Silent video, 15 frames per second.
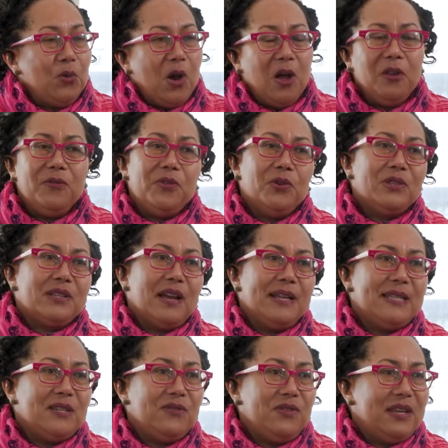All of those
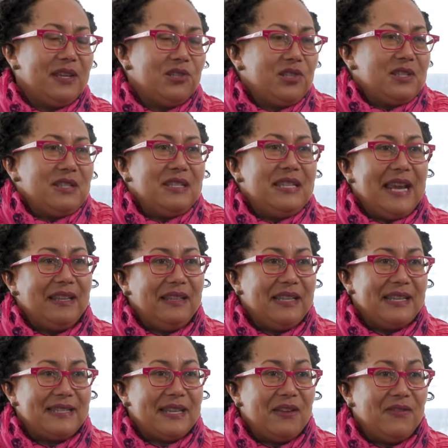kinds of things, just the
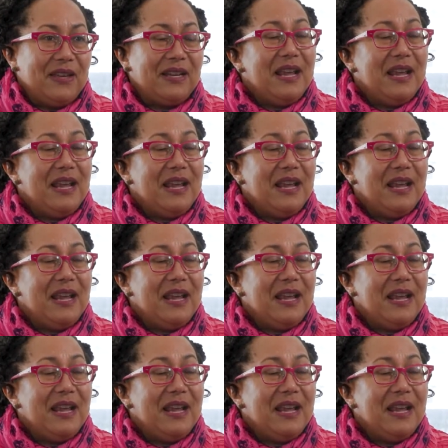dailiness of it.